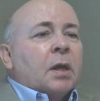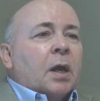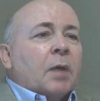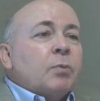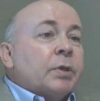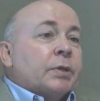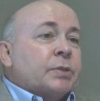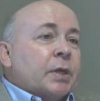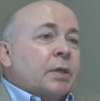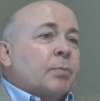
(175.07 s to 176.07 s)
I'm really
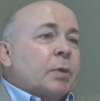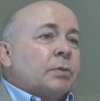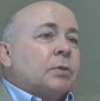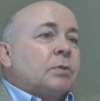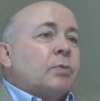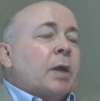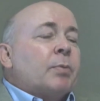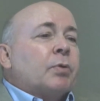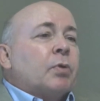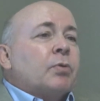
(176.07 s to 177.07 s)
excited about the
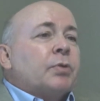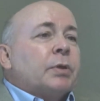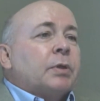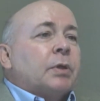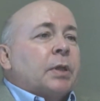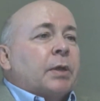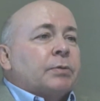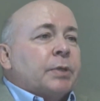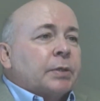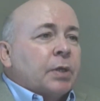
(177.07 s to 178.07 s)
rapid growth in
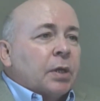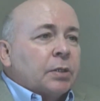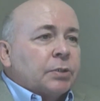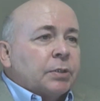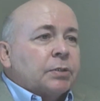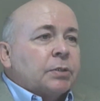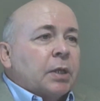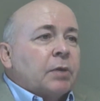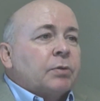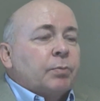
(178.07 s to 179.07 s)
cloud technologies.
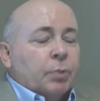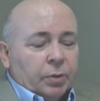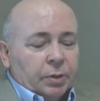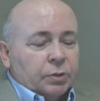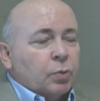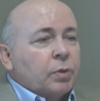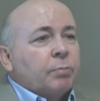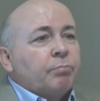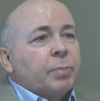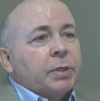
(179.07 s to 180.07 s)
Cloud computing is one of the
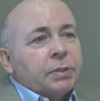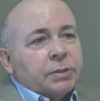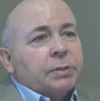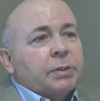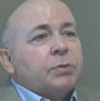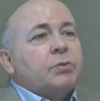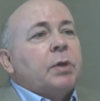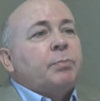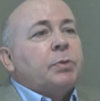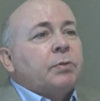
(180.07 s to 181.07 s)
biggest
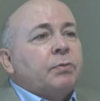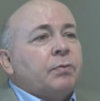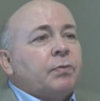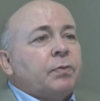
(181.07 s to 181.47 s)
disruptive